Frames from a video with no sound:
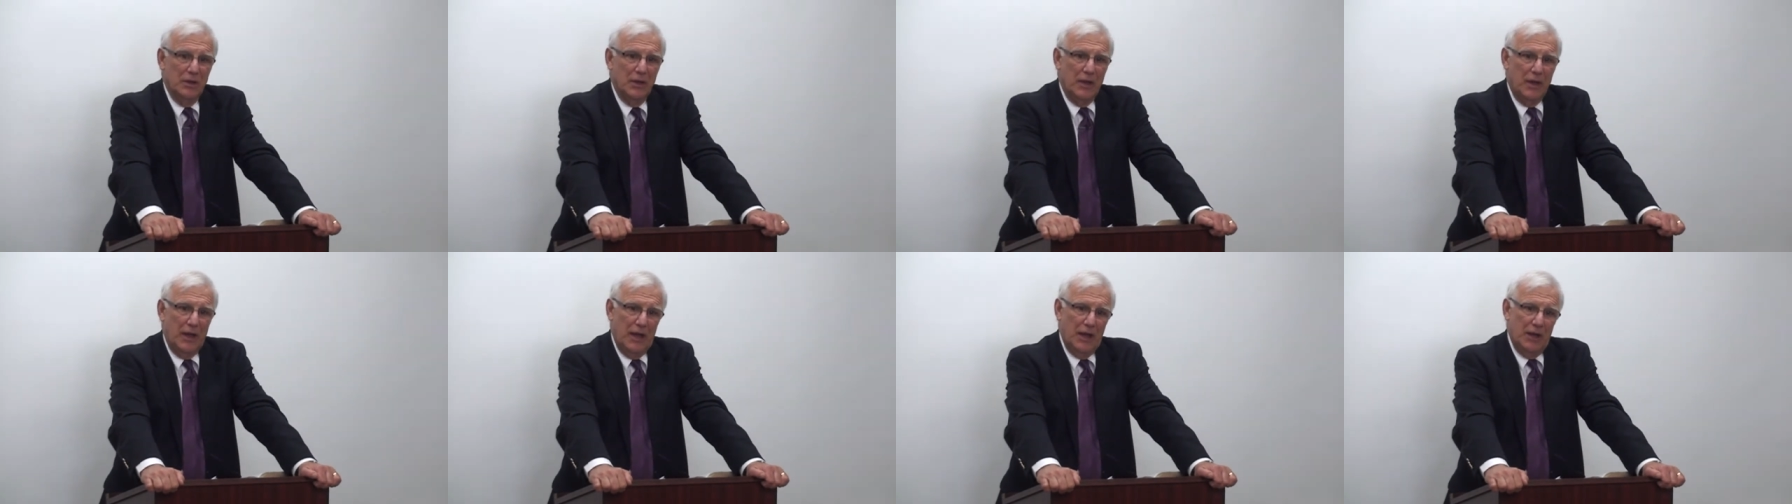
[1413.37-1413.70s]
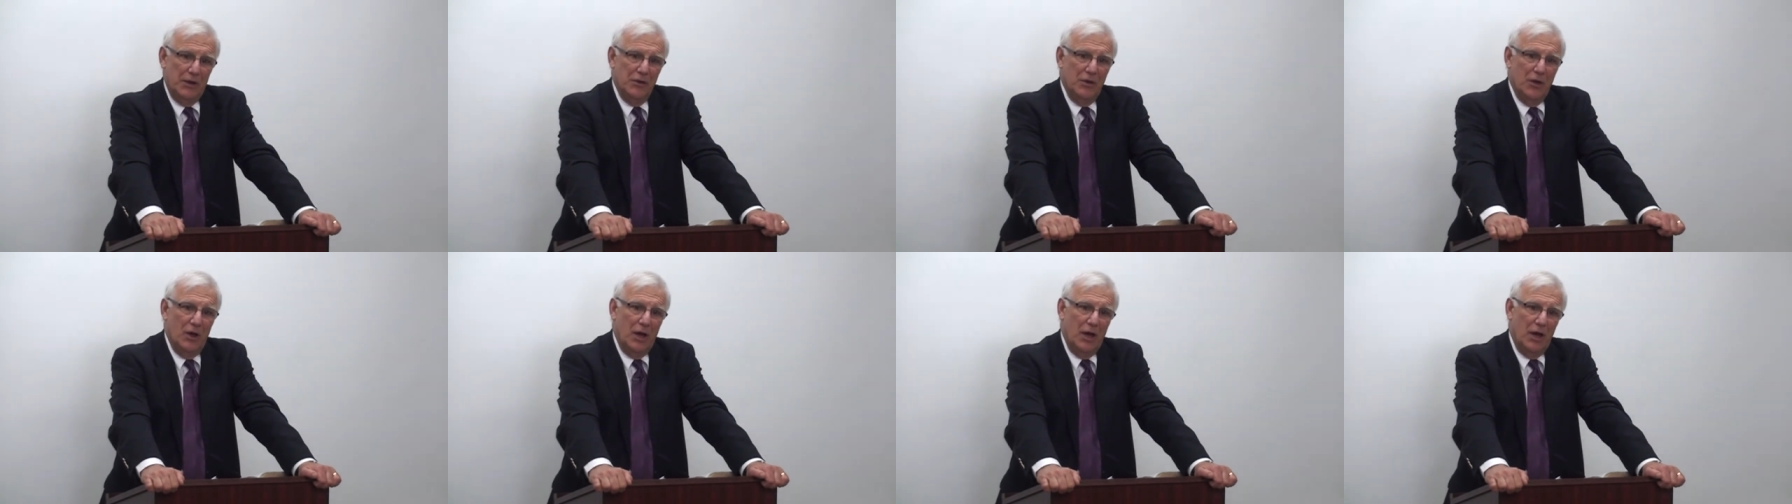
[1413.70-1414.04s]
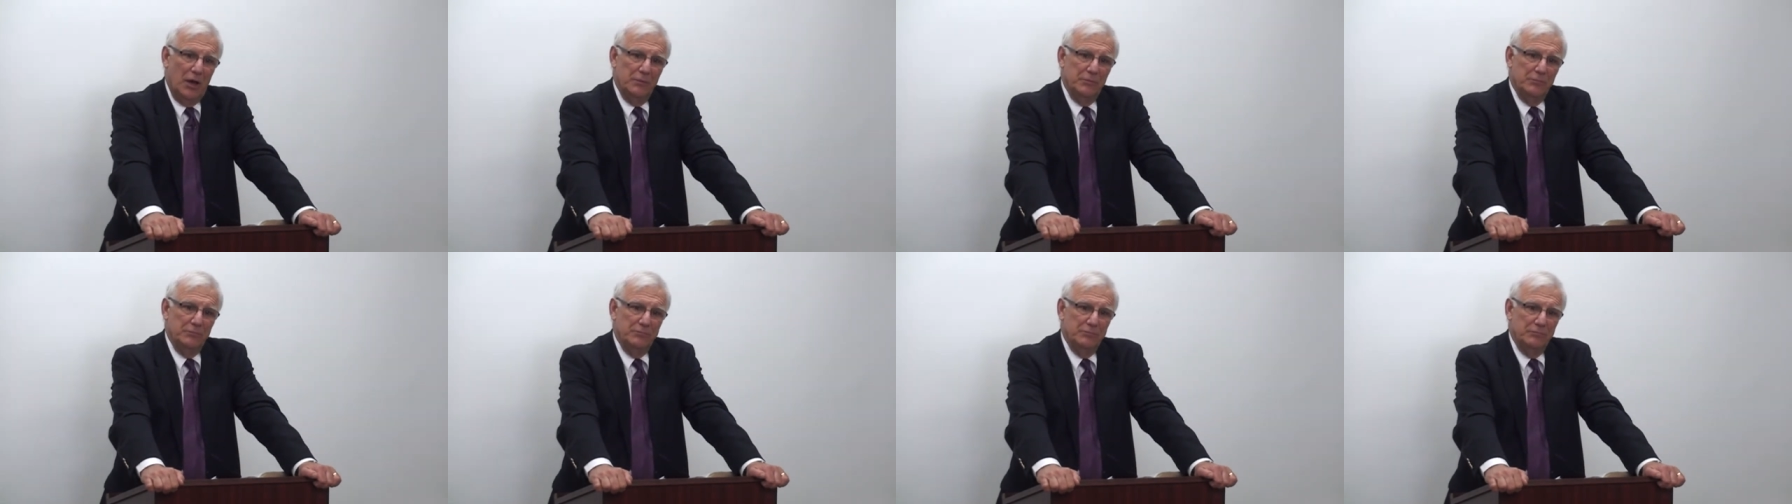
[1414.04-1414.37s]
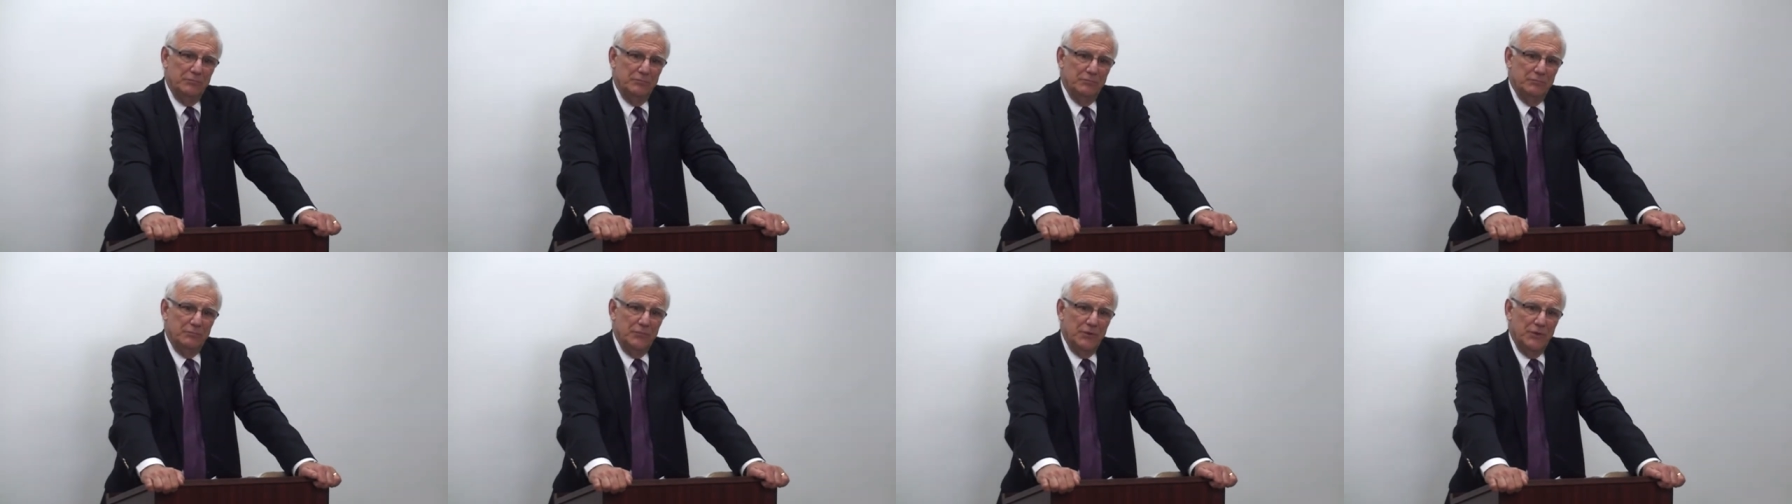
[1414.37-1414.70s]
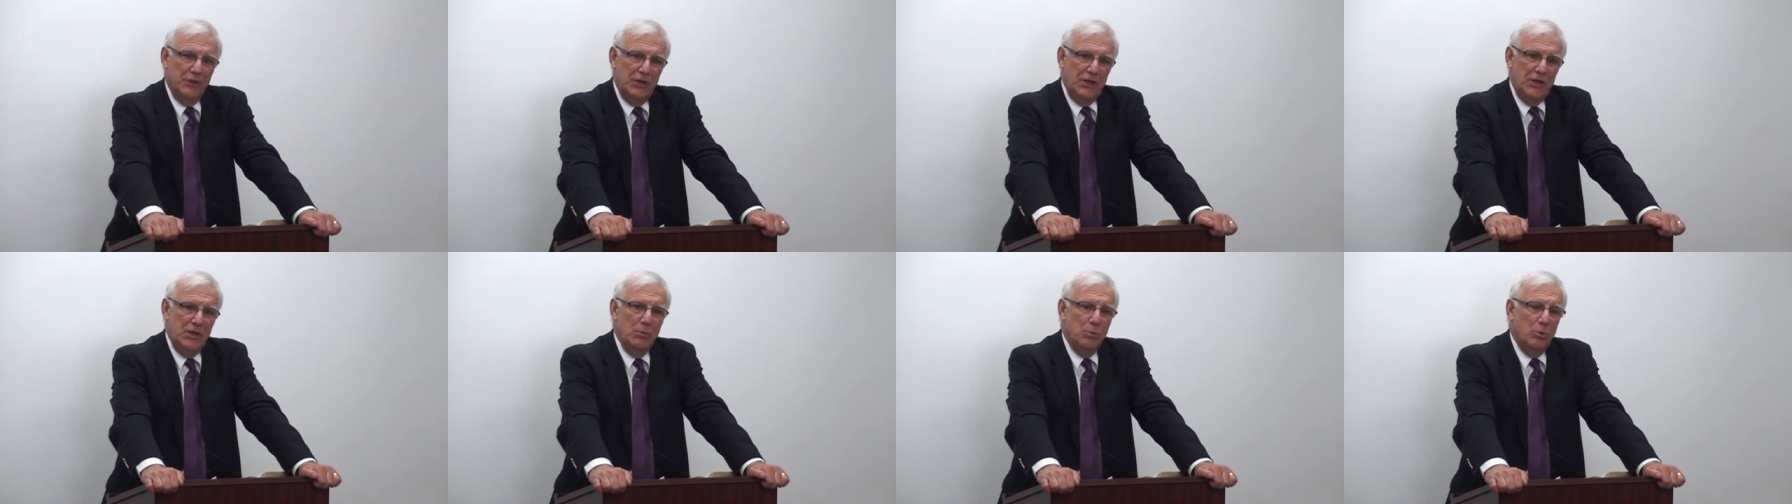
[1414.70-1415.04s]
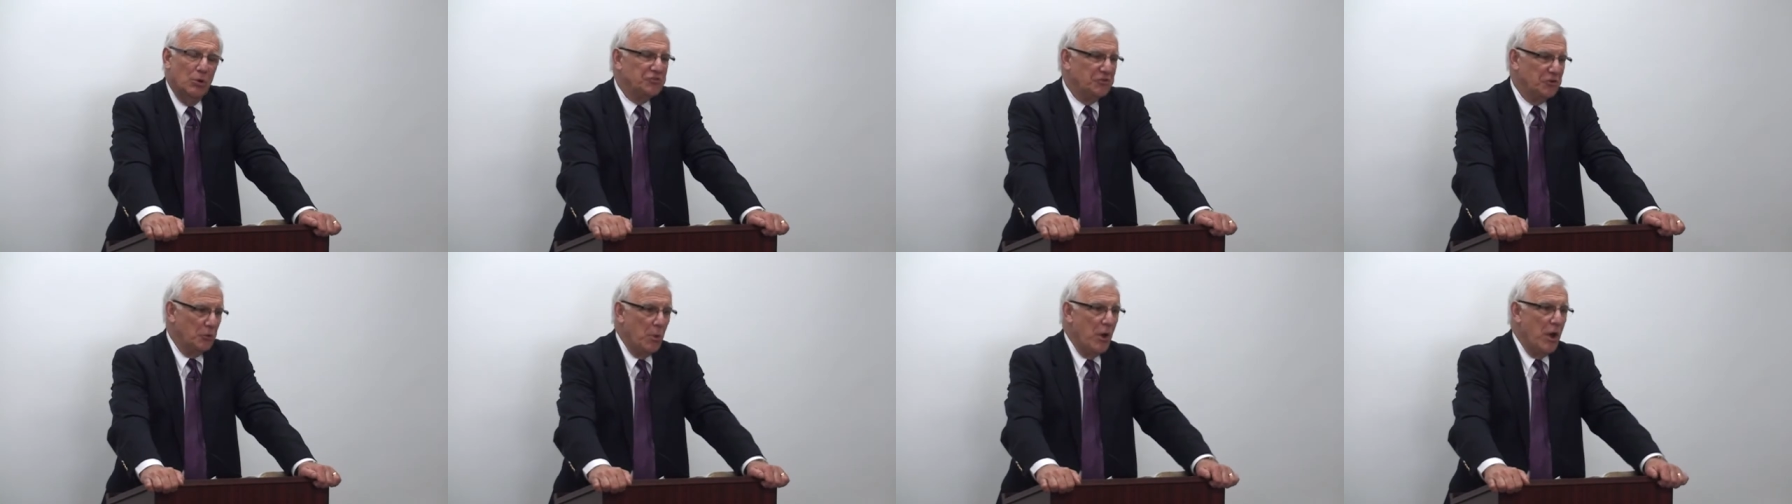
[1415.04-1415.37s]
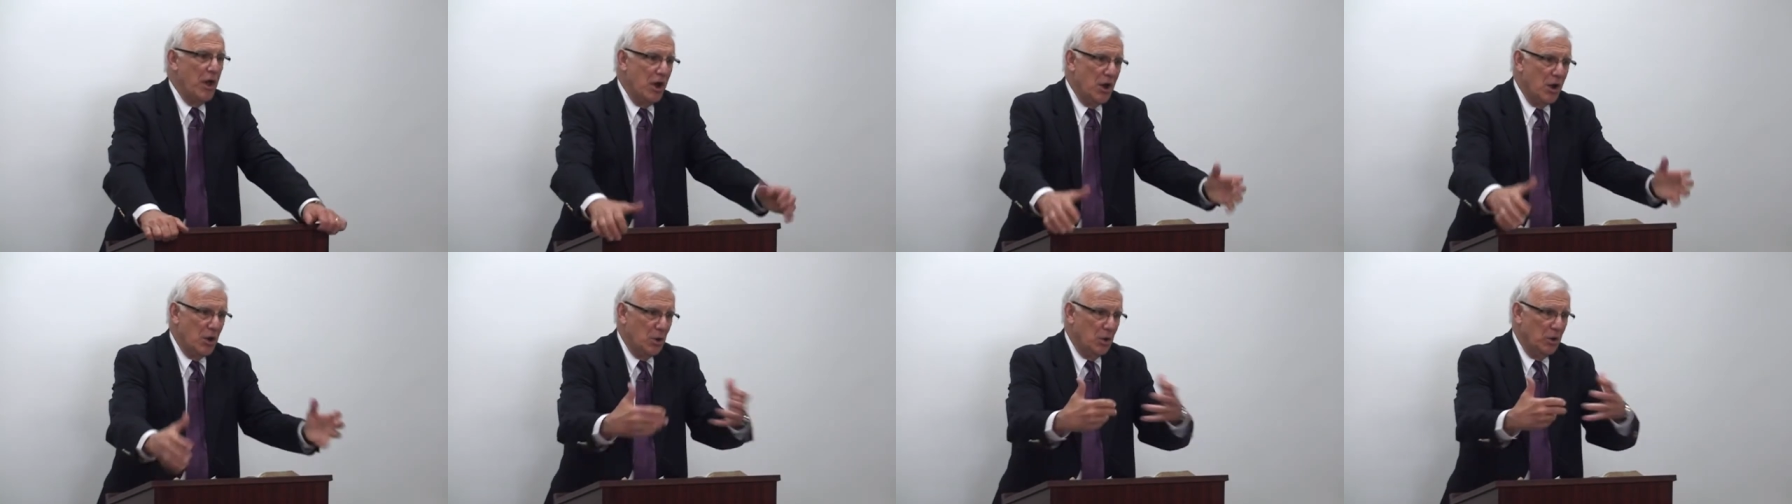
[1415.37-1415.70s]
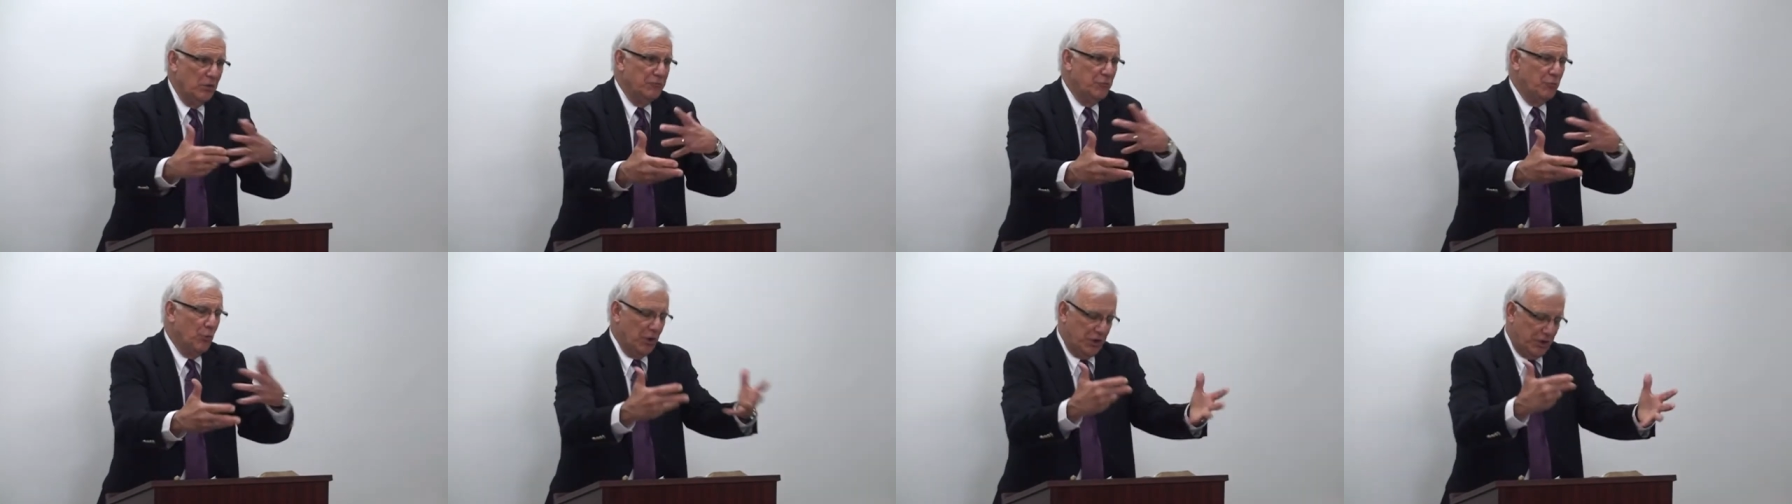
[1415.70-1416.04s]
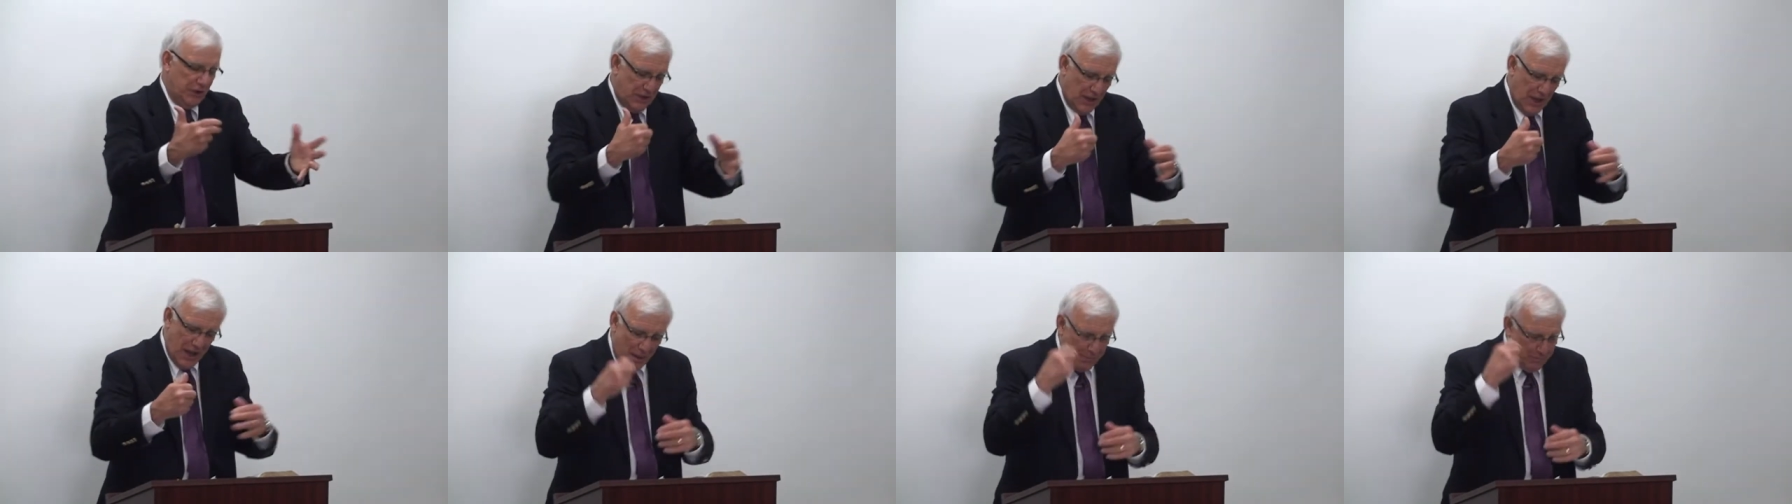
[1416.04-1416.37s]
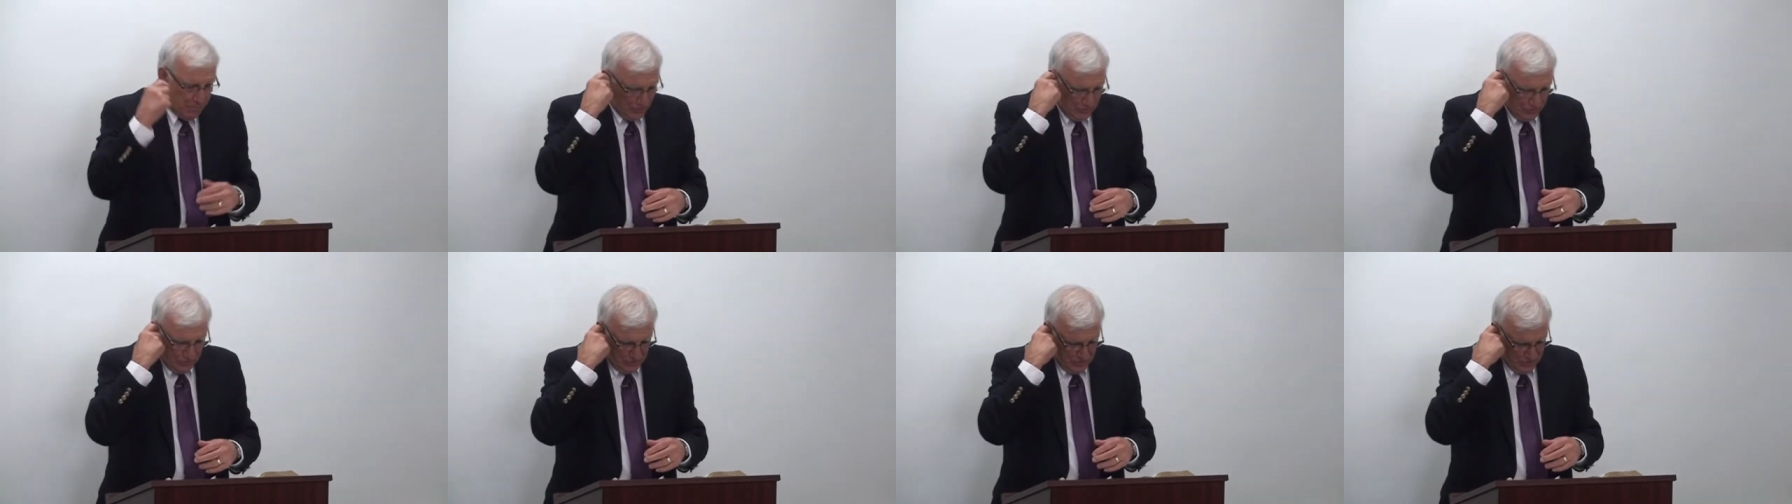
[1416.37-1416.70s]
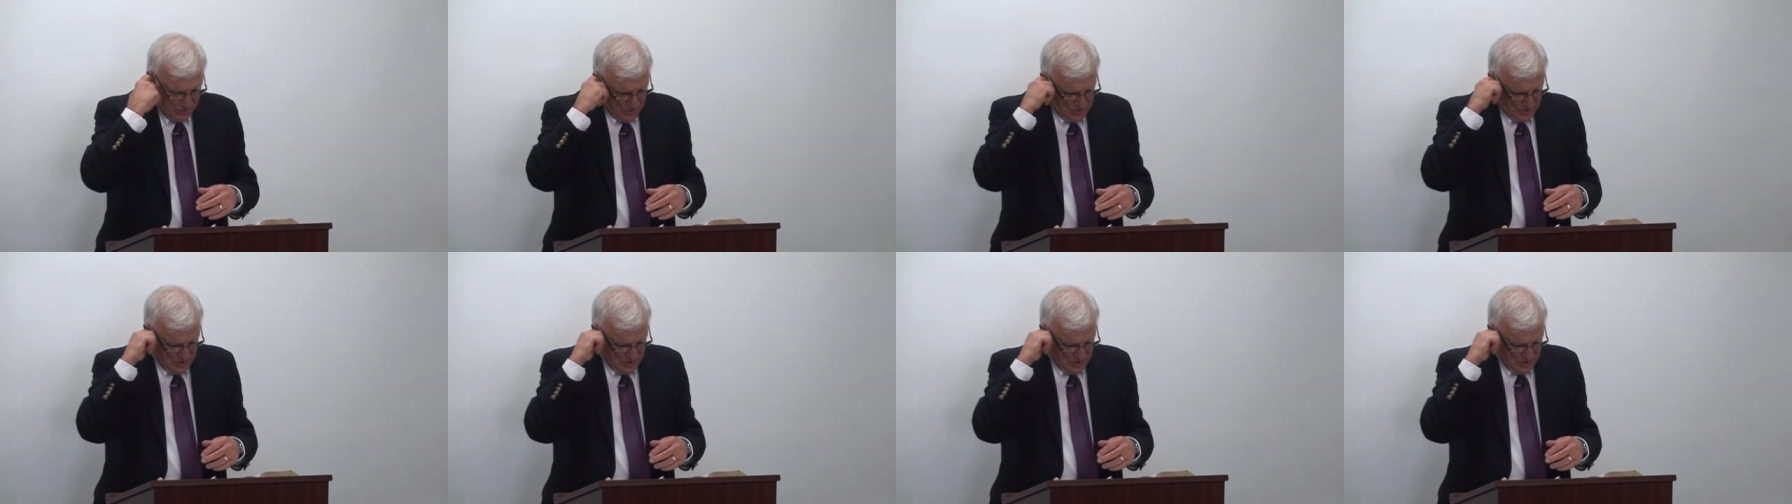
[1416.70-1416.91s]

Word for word: and uh, he was aware of what had happened,